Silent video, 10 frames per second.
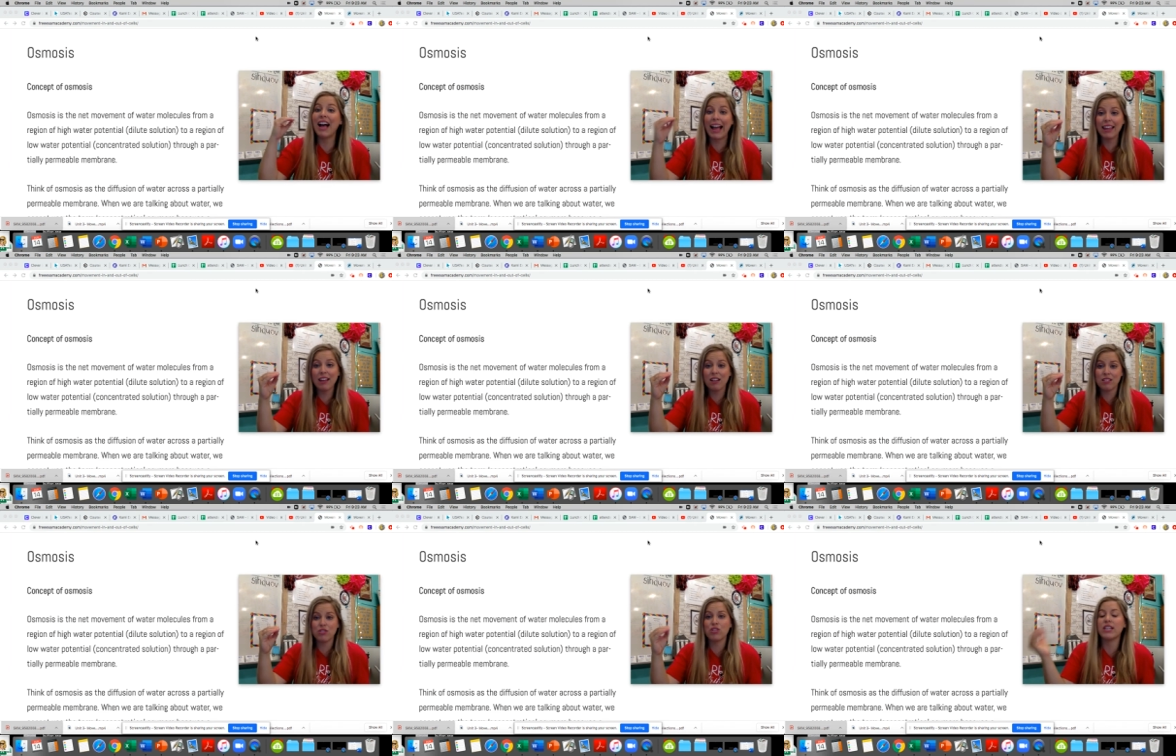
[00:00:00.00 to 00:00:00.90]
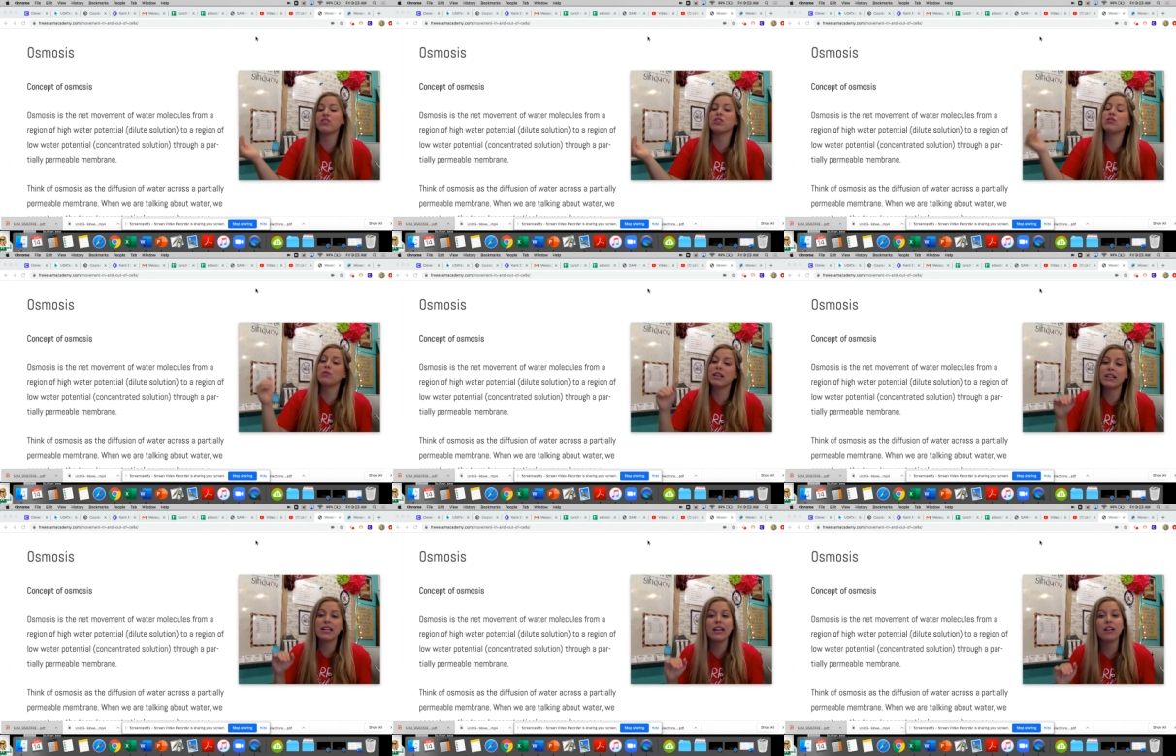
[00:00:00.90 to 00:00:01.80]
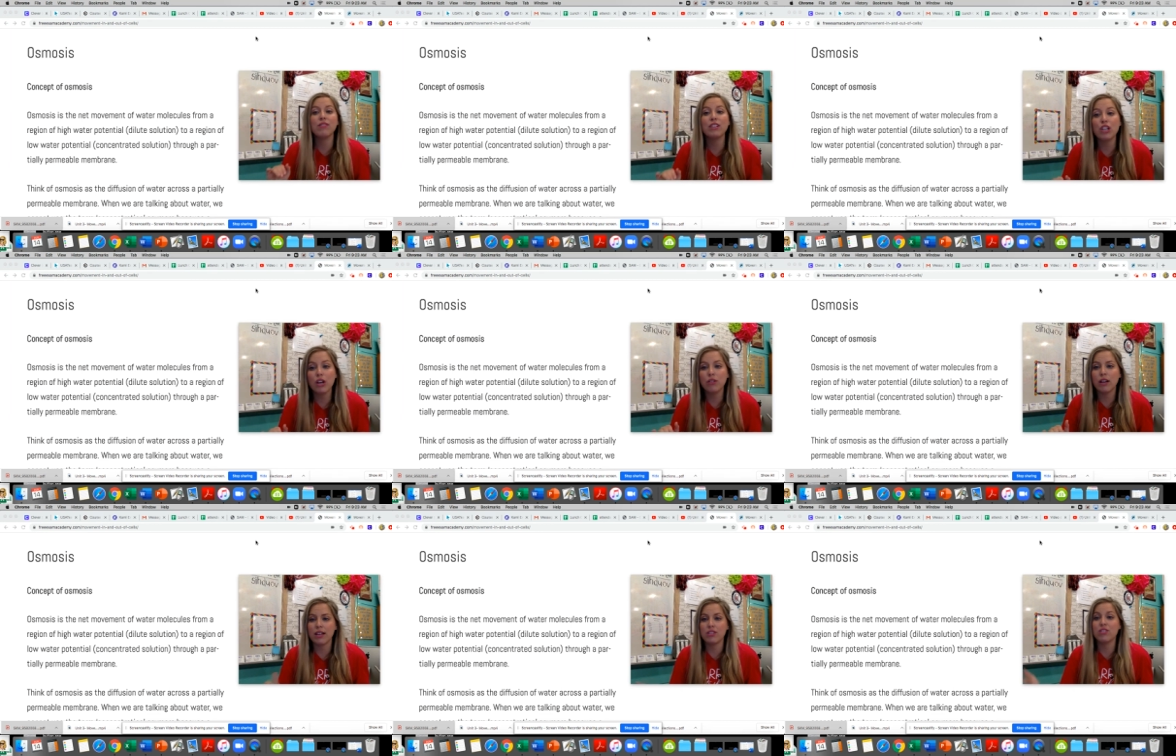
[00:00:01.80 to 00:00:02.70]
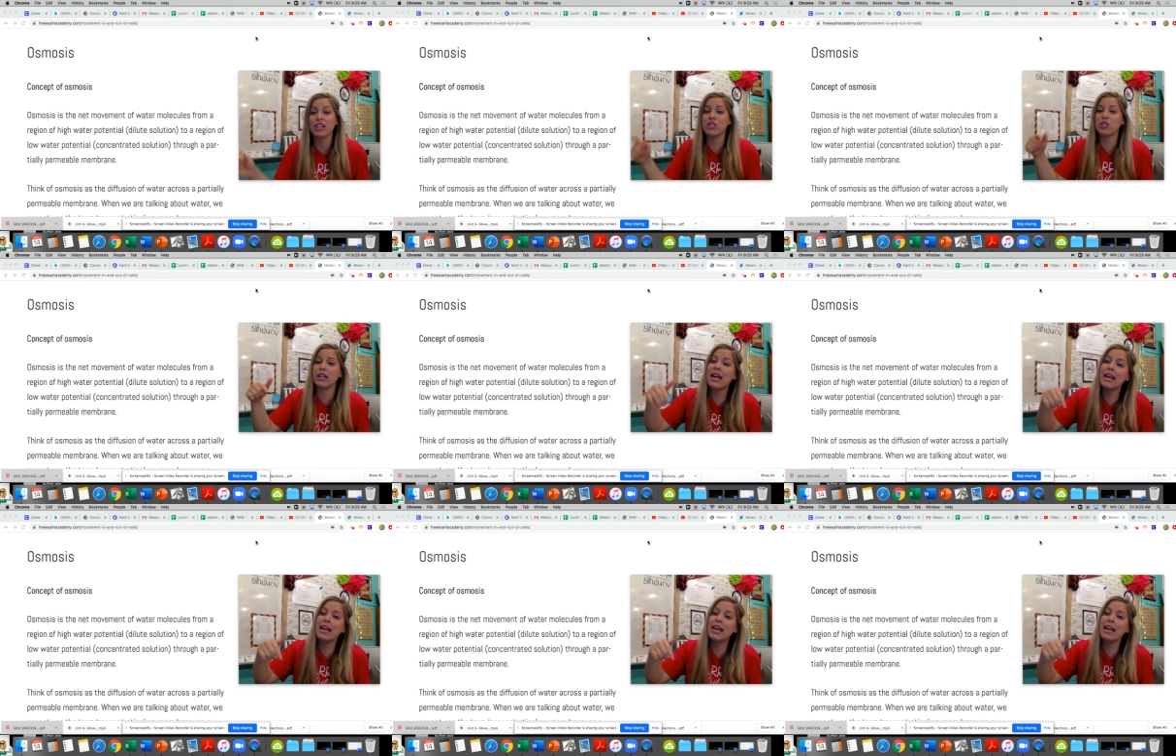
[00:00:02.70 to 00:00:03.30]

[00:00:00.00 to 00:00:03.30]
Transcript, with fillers: high concentration to an area of low concentration